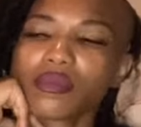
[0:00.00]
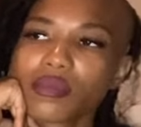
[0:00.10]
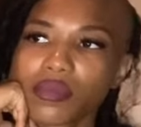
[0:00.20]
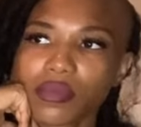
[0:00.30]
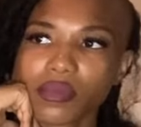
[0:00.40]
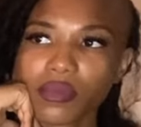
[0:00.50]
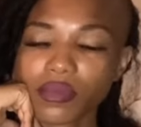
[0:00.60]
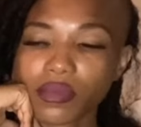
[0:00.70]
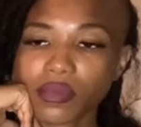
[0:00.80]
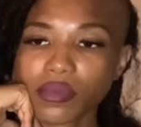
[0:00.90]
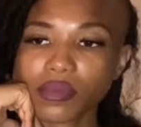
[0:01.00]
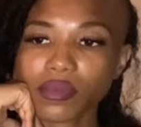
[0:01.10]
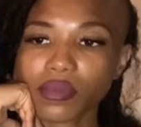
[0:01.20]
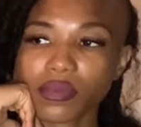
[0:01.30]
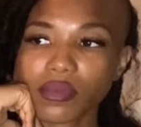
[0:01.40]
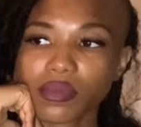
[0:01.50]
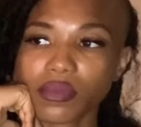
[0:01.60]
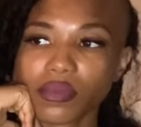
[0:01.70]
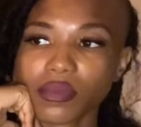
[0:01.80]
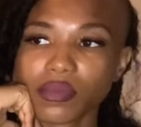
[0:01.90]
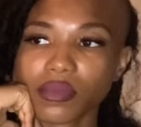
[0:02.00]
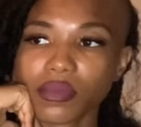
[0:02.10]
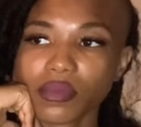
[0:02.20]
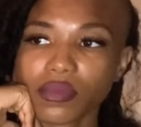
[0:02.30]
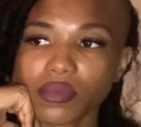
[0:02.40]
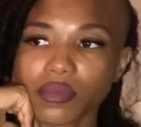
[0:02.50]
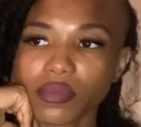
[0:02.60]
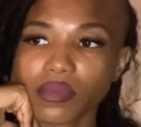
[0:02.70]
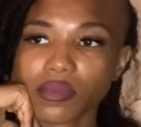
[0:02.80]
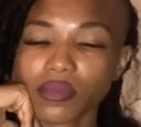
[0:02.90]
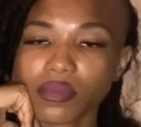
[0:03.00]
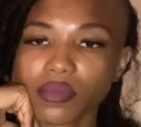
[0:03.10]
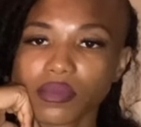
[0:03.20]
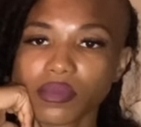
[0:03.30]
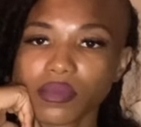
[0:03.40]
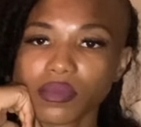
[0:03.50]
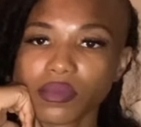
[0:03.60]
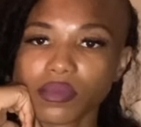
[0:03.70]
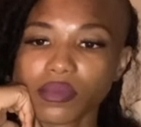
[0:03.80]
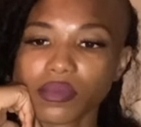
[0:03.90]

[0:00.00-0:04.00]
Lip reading: (not speaking)